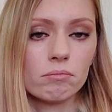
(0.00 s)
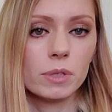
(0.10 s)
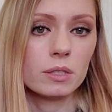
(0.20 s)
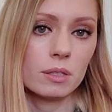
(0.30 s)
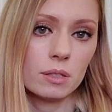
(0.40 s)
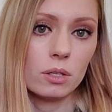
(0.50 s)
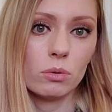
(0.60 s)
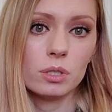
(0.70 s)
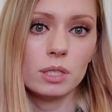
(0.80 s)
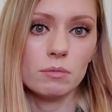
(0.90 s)
This is the
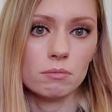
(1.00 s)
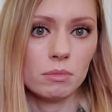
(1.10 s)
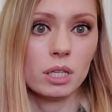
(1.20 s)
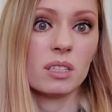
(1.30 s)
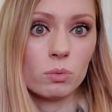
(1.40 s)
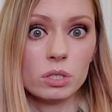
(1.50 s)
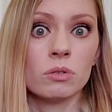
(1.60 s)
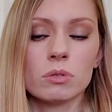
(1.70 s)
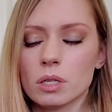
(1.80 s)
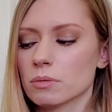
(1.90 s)
note D, because we
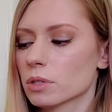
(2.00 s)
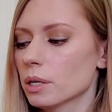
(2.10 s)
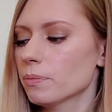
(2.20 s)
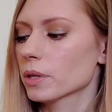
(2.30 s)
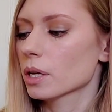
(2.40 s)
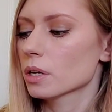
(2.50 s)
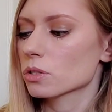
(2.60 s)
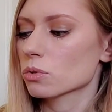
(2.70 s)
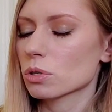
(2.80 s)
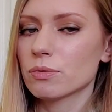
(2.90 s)
tuned it, right?
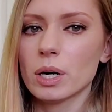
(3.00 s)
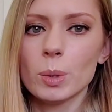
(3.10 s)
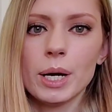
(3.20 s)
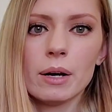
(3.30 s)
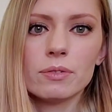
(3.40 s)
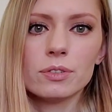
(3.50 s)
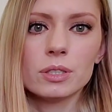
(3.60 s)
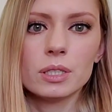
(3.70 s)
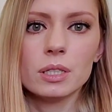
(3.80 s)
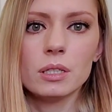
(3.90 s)
So far we have
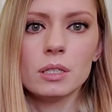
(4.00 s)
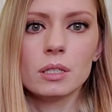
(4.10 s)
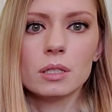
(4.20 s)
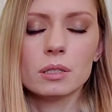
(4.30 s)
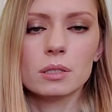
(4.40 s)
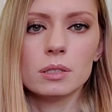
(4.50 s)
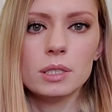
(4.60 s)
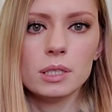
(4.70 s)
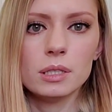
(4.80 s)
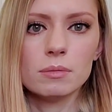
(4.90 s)
C, D.
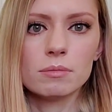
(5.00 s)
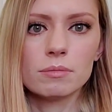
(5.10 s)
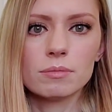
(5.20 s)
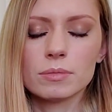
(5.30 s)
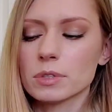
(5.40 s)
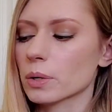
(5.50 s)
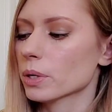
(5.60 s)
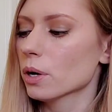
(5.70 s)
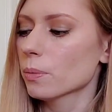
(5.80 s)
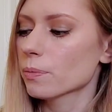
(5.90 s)
There
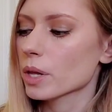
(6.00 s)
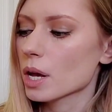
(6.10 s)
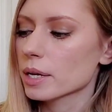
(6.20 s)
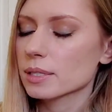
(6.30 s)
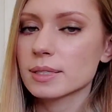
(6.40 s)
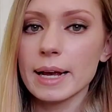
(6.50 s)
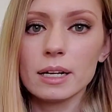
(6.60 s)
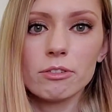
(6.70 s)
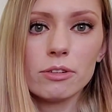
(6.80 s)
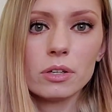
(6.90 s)
we go.
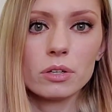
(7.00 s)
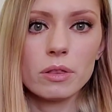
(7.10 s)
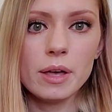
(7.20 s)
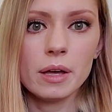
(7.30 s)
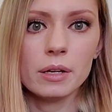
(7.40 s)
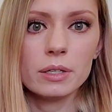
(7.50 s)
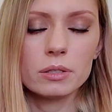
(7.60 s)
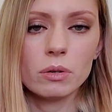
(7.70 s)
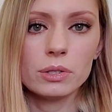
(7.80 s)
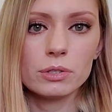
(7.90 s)
2nd finger then
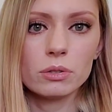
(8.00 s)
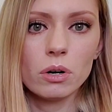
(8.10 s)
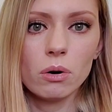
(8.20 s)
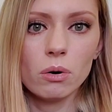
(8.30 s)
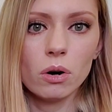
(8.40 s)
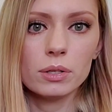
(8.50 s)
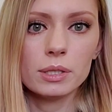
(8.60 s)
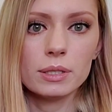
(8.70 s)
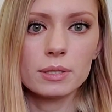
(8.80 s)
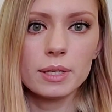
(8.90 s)
is going to go on
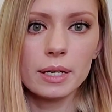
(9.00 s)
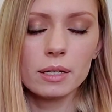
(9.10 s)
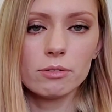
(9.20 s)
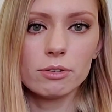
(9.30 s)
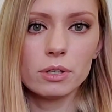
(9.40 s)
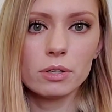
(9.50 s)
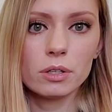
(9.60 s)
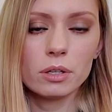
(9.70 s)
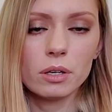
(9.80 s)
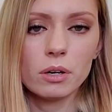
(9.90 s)
the 2nd finger,
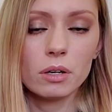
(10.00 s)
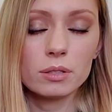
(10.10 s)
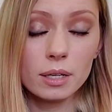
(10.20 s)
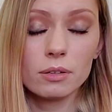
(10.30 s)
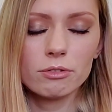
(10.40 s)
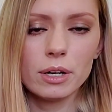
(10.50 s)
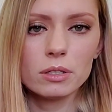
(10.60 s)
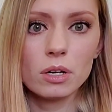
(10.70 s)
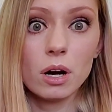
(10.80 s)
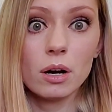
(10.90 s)
or 2nd
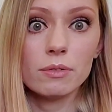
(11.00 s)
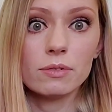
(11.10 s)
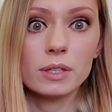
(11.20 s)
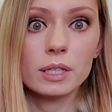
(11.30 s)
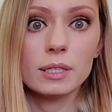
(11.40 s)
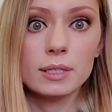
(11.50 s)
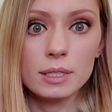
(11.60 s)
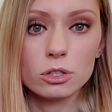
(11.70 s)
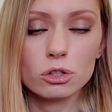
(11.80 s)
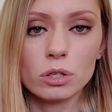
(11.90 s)
fret of the
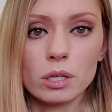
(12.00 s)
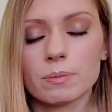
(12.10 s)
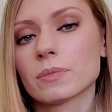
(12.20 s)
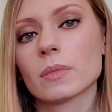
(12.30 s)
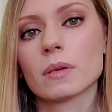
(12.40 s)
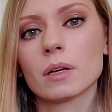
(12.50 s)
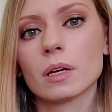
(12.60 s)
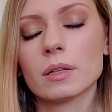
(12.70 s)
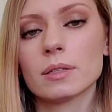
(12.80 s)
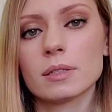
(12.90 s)
D string.
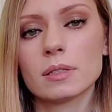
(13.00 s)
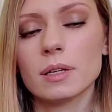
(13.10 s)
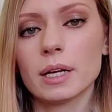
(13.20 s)
This is the